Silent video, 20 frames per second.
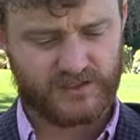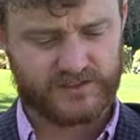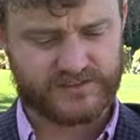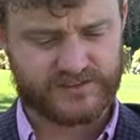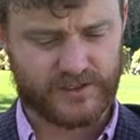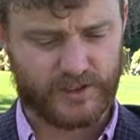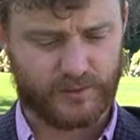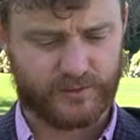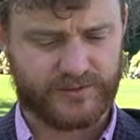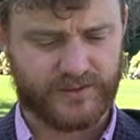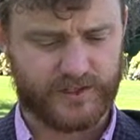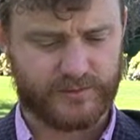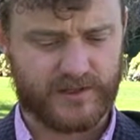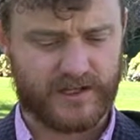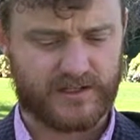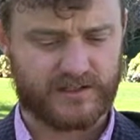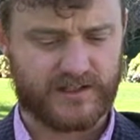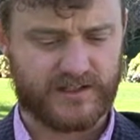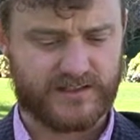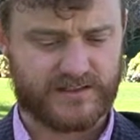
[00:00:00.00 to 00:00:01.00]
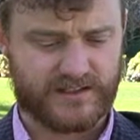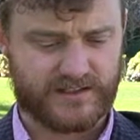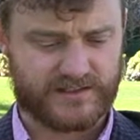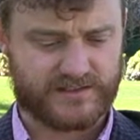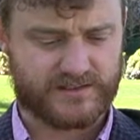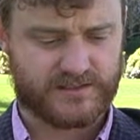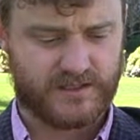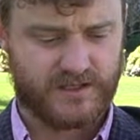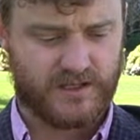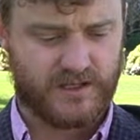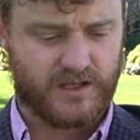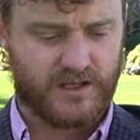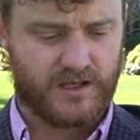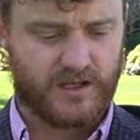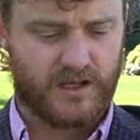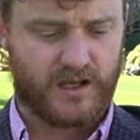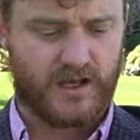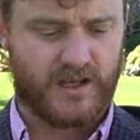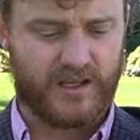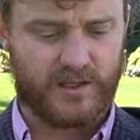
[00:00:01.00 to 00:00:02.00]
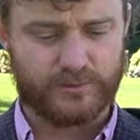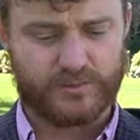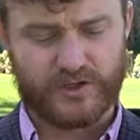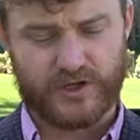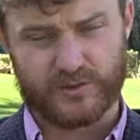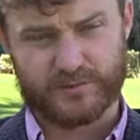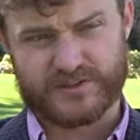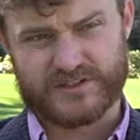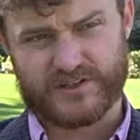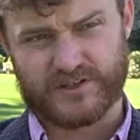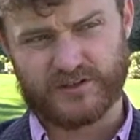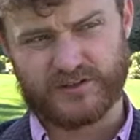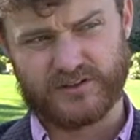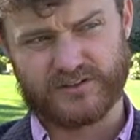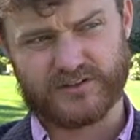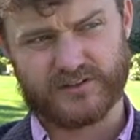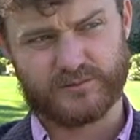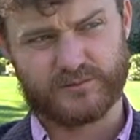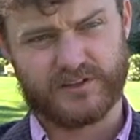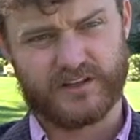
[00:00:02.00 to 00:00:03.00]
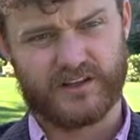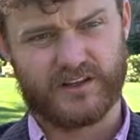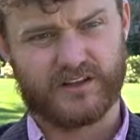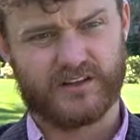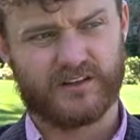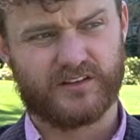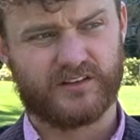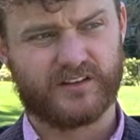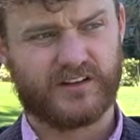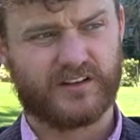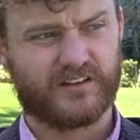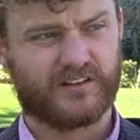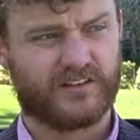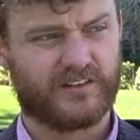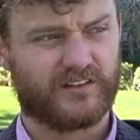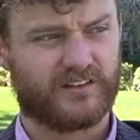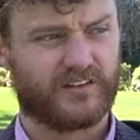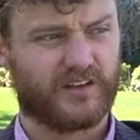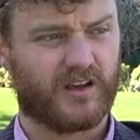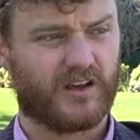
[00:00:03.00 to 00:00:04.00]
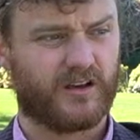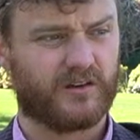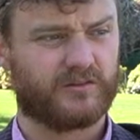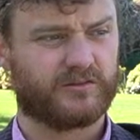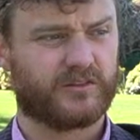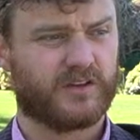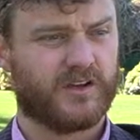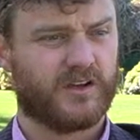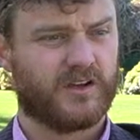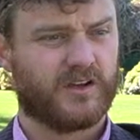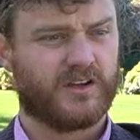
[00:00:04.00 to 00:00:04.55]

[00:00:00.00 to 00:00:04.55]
So think about it like this. Impure paternalism is an instance of